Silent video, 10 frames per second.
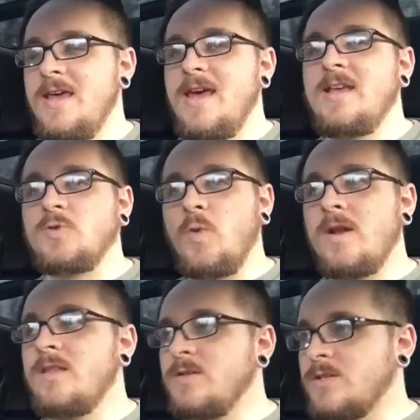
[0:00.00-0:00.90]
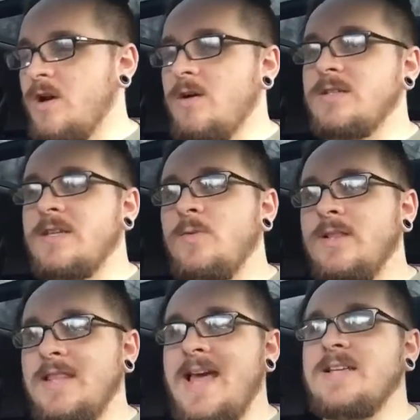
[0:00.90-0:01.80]
it's one of those cars that
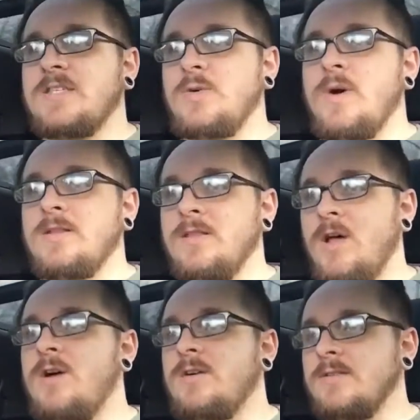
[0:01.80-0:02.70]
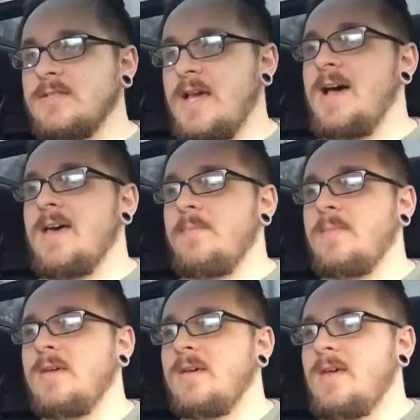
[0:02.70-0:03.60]
will last you a long time.
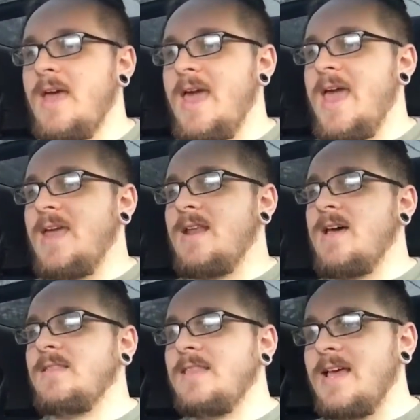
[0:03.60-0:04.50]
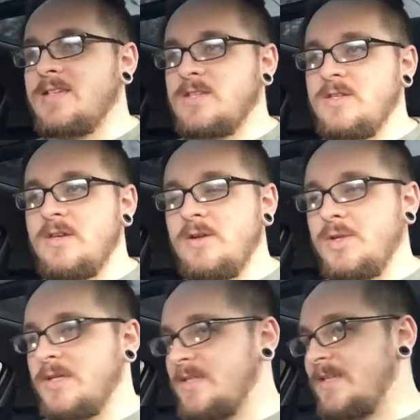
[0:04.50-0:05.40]
And unless you're
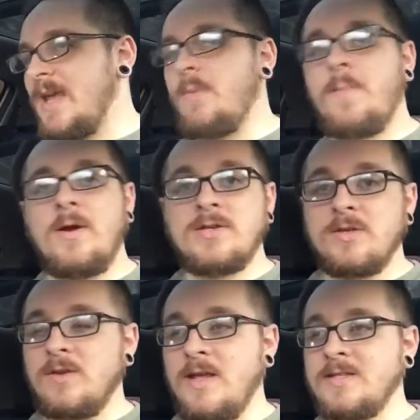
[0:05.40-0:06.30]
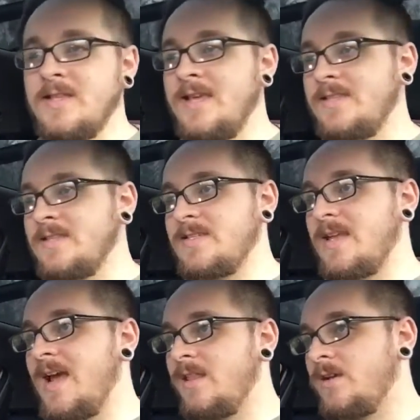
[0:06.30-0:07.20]
just the type of person who doesn't like this
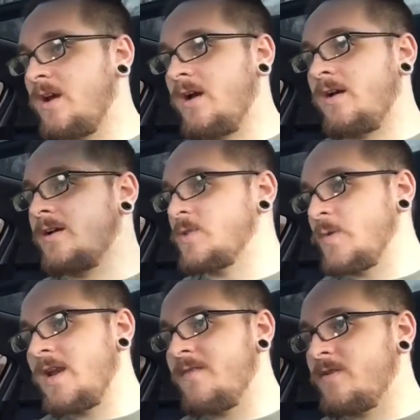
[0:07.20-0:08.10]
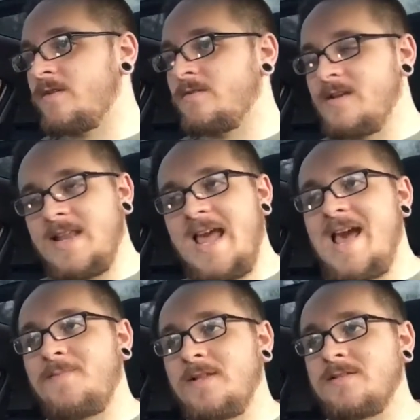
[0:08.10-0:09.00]
style of car, it's whatever, it
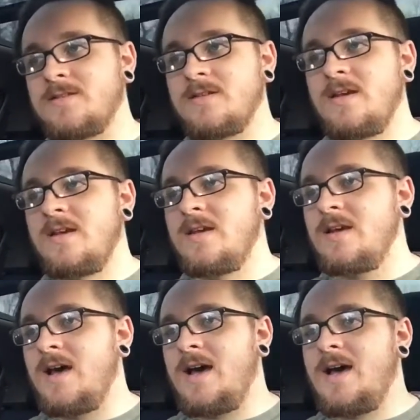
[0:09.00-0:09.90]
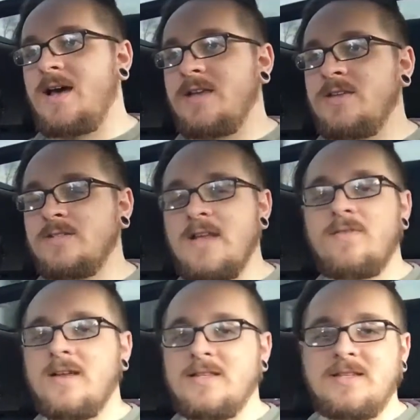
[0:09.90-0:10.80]
happens, you'll
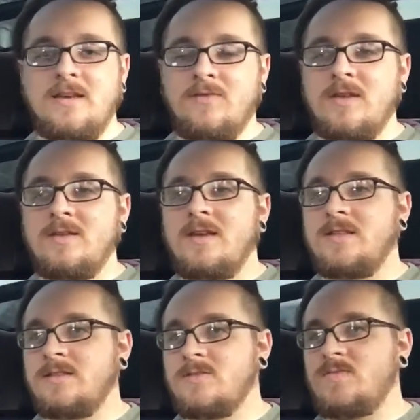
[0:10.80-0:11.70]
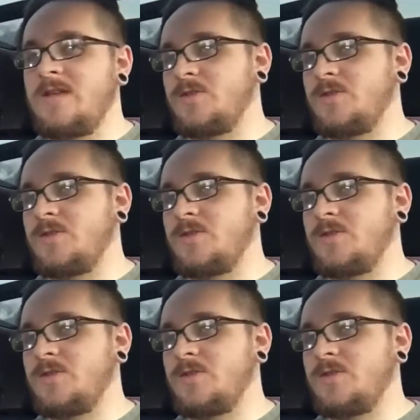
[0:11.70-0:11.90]
never get sick of it. It's